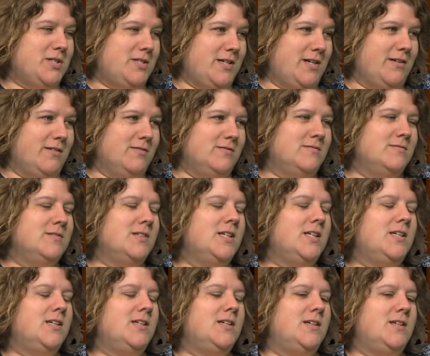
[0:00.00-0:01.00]
town.
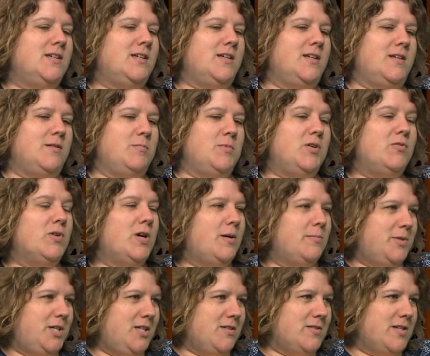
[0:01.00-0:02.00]
And Mitt
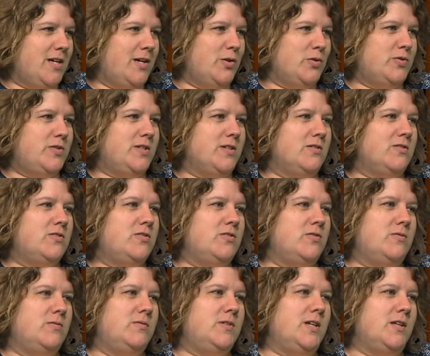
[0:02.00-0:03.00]
Romney has a house there,
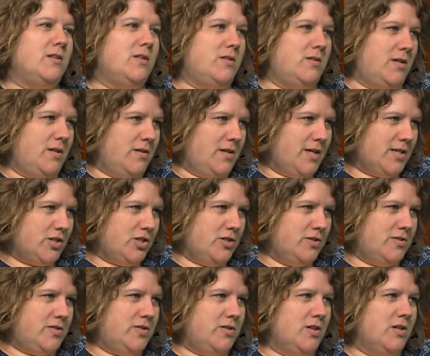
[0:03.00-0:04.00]
so now that the
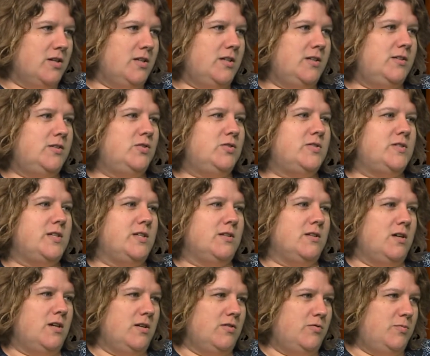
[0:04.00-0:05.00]
election's starting, you see a
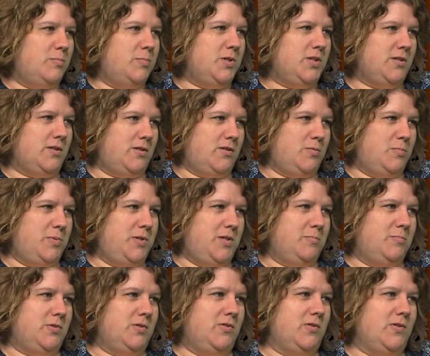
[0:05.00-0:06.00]
lot of political
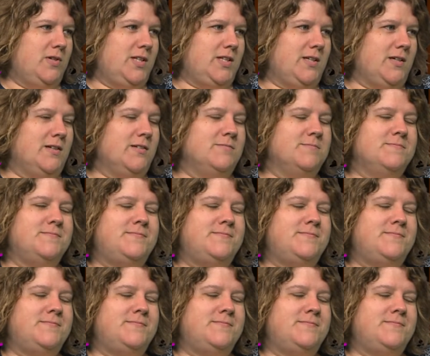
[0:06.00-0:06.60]
people going there.